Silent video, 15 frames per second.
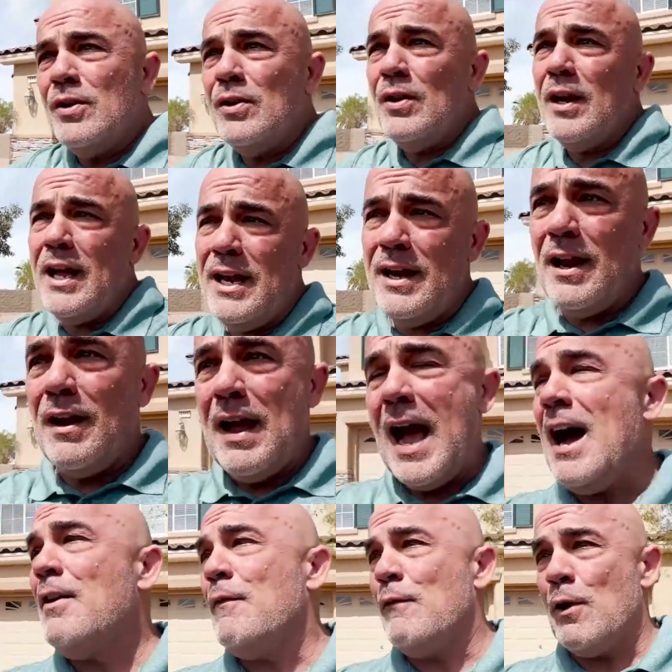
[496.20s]
And
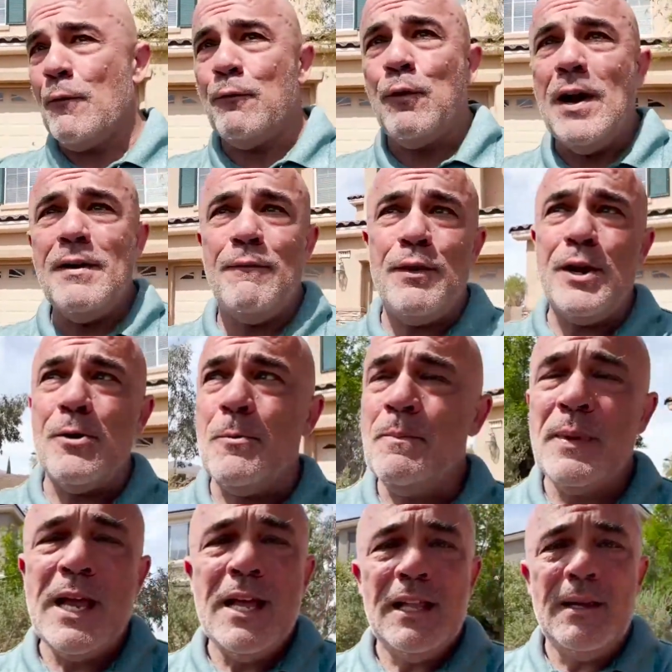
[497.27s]
out of your front view,
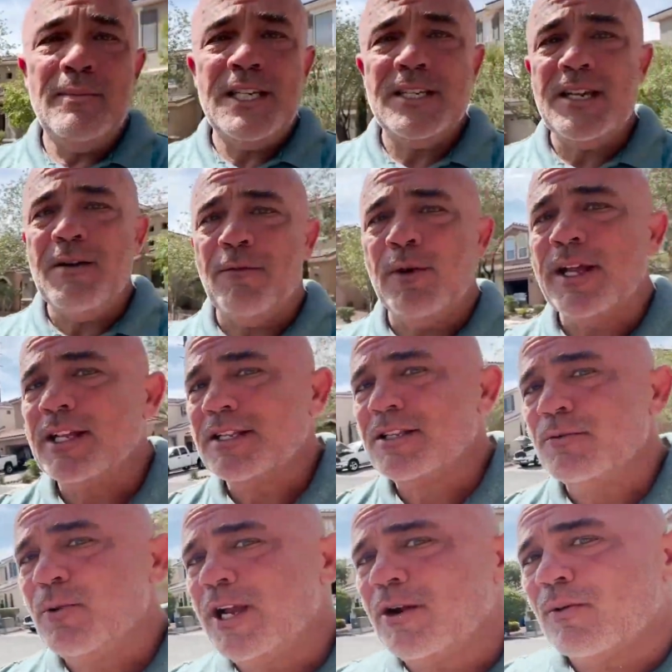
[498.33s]
let me see if we can
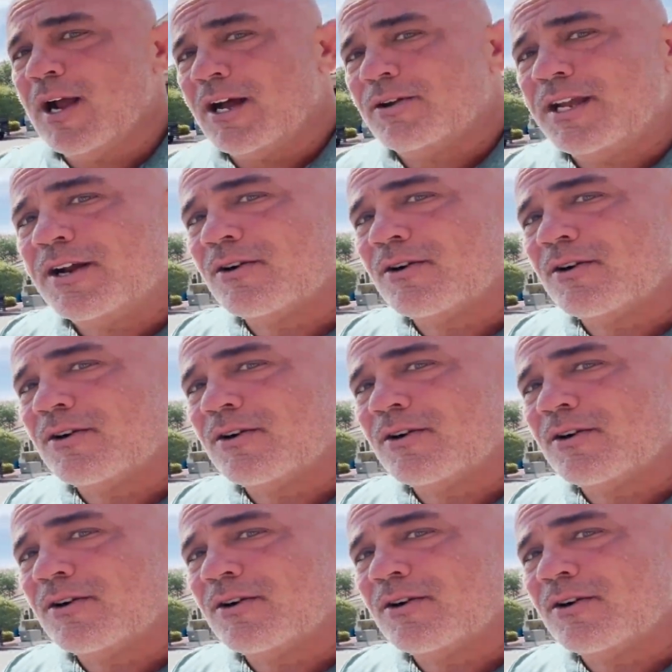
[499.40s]
swing around here.